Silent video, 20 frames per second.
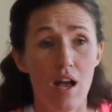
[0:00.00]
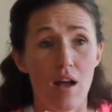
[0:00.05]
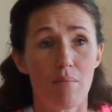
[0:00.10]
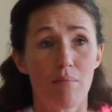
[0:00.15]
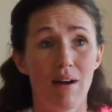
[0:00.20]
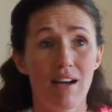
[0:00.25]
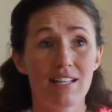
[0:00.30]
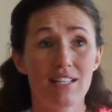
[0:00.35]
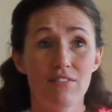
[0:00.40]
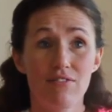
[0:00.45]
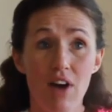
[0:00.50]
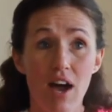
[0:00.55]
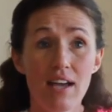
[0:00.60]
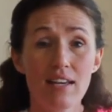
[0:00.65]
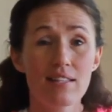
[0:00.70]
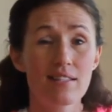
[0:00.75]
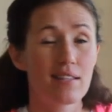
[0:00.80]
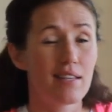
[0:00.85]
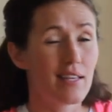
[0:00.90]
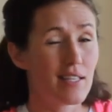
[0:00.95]
My
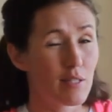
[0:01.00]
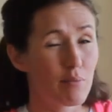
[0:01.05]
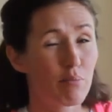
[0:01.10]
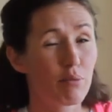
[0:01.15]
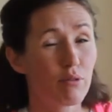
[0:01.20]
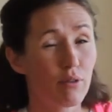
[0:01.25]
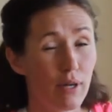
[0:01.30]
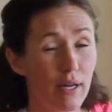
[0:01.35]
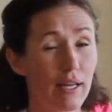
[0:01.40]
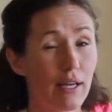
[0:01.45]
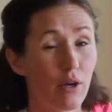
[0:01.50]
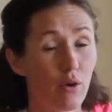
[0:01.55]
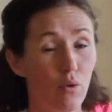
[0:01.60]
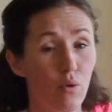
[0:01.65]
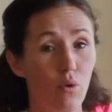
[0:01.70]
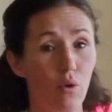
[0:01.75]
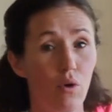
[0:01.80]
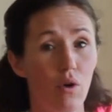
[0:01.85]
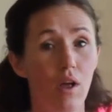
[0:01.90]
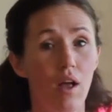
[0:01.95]
device is pretty
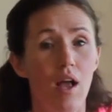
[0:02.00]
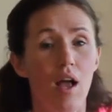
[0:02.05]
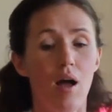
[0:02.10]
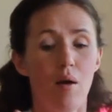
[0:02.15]
cool,